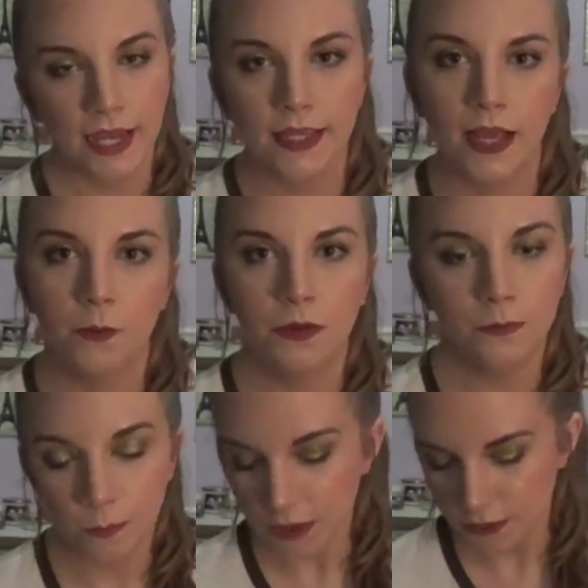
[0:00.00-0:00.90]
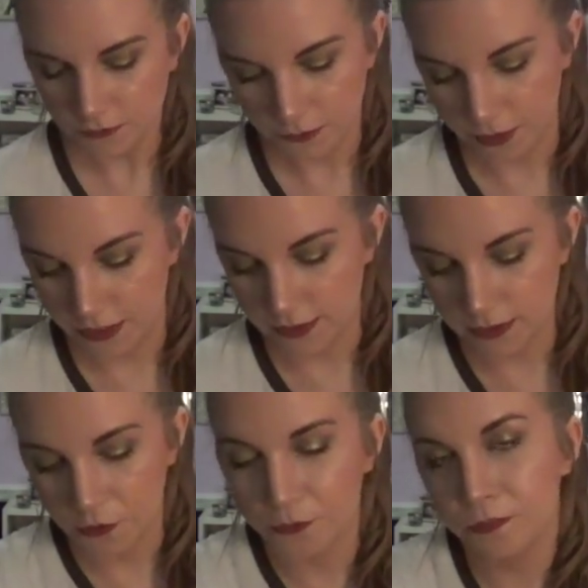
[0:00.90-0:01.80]
and that one worked for me.
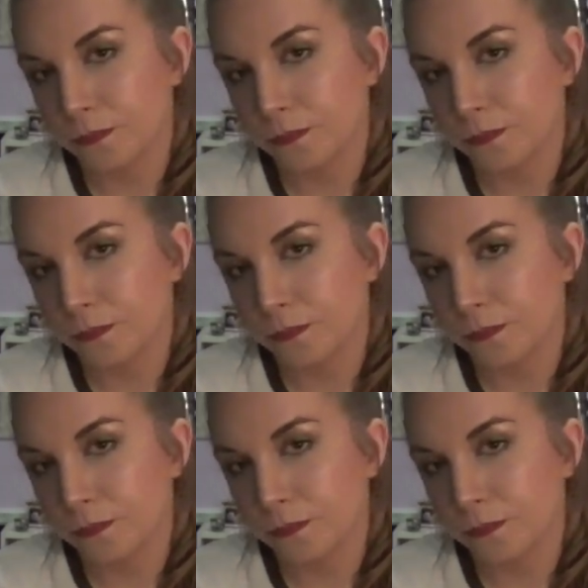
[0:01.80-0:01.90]
So